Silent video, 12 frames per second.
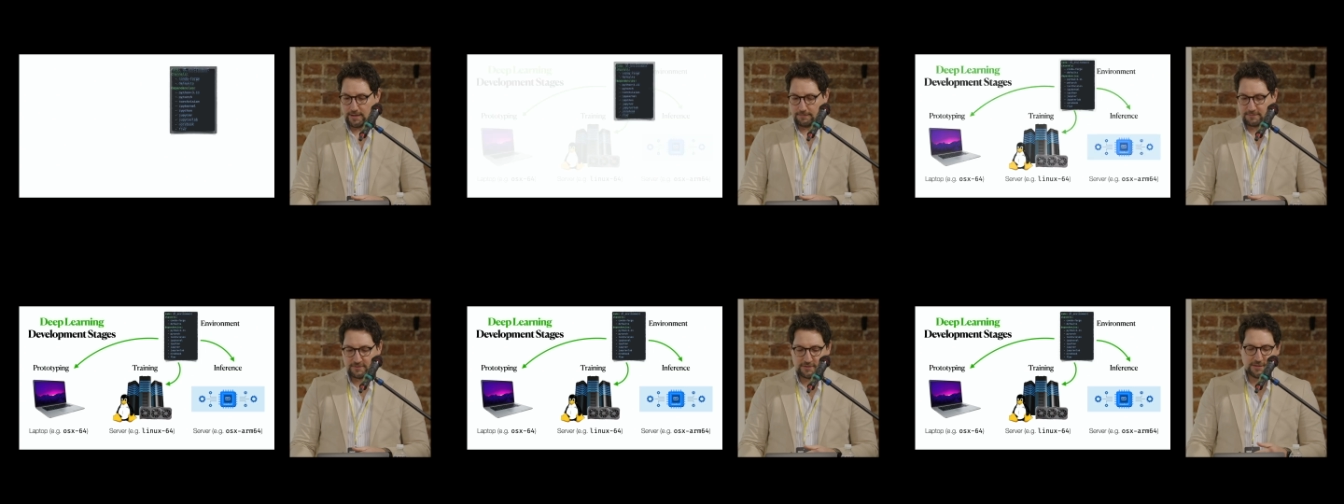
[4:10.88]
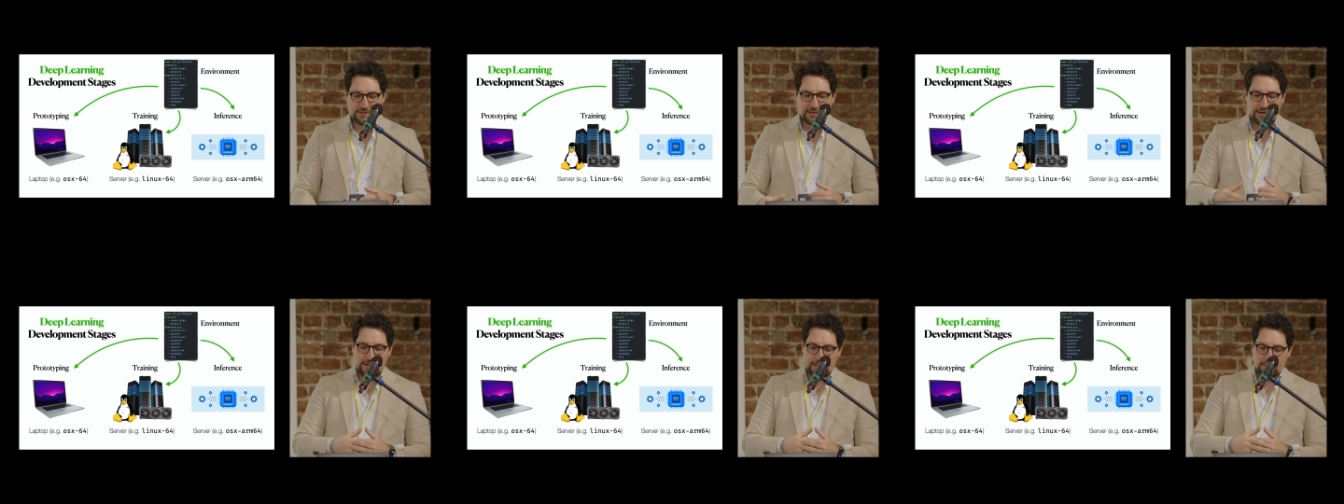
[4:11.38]

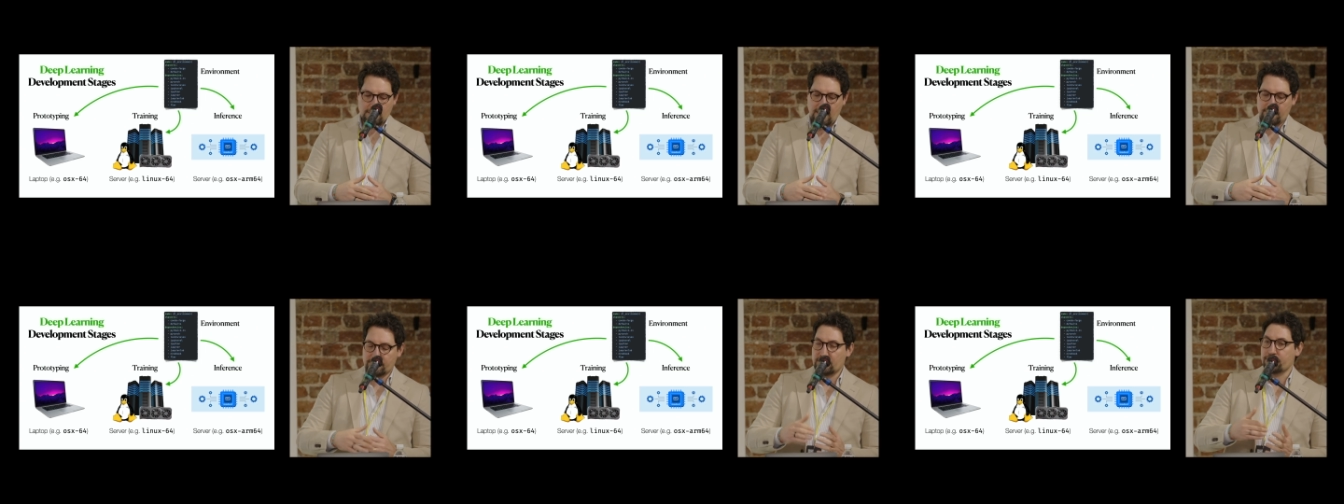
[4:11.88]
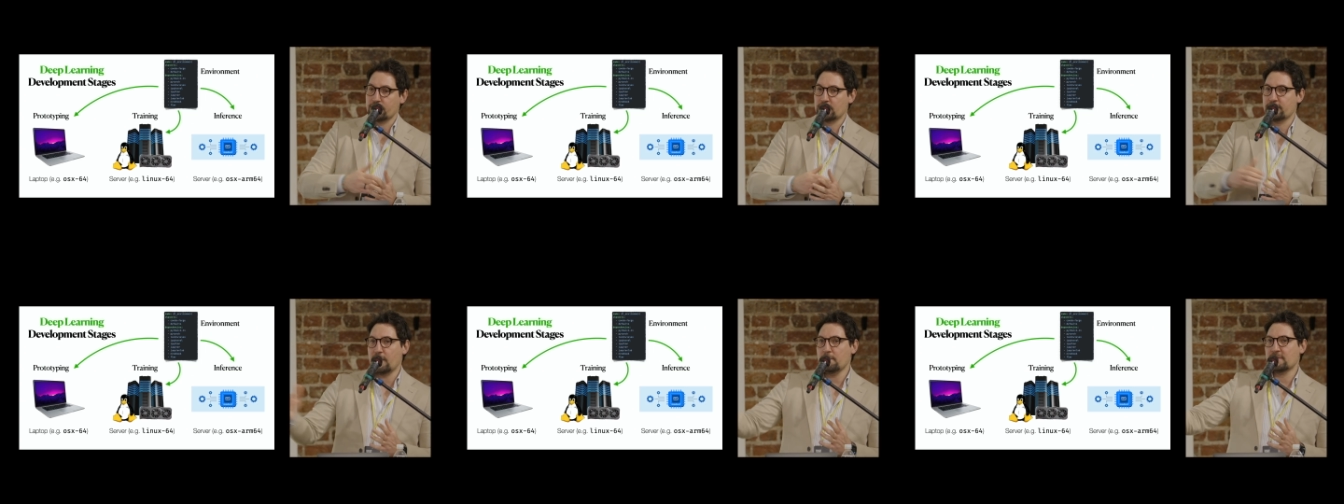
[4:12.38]
Certainly, you have different
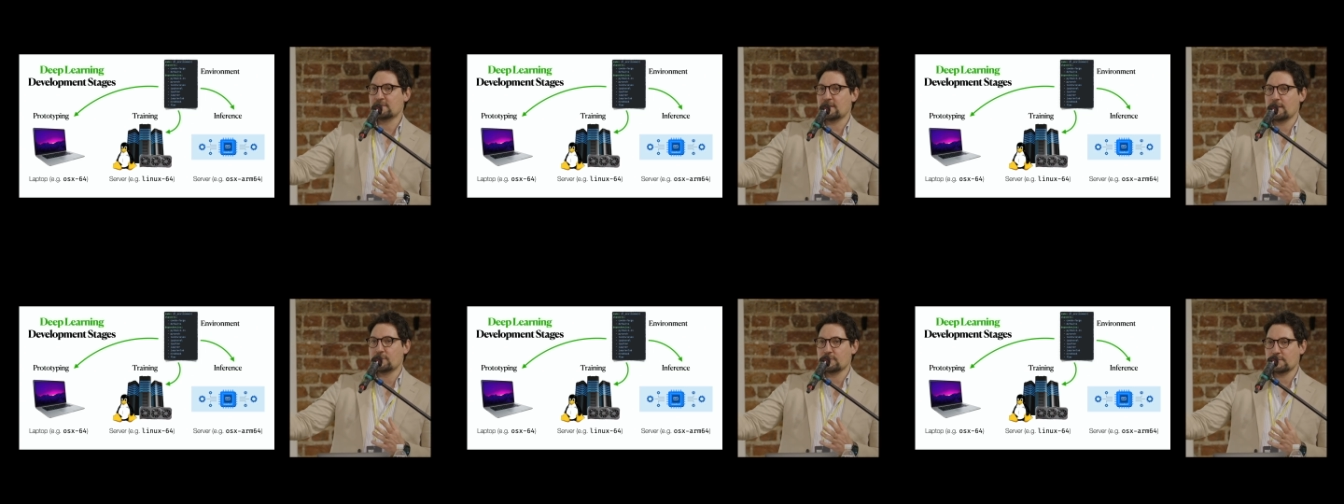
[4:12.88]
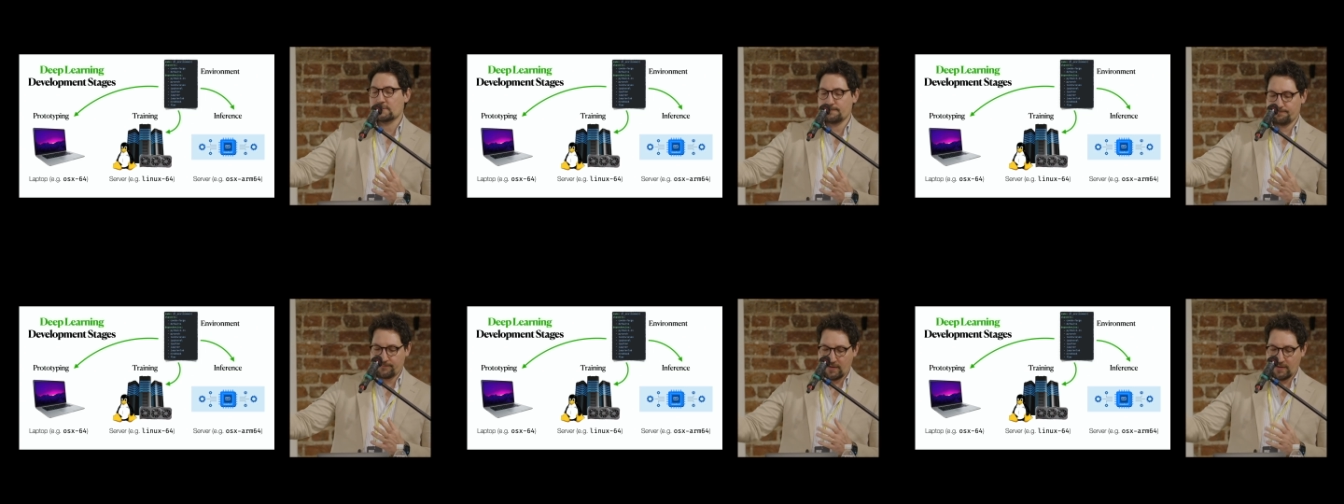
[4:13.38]
development stages.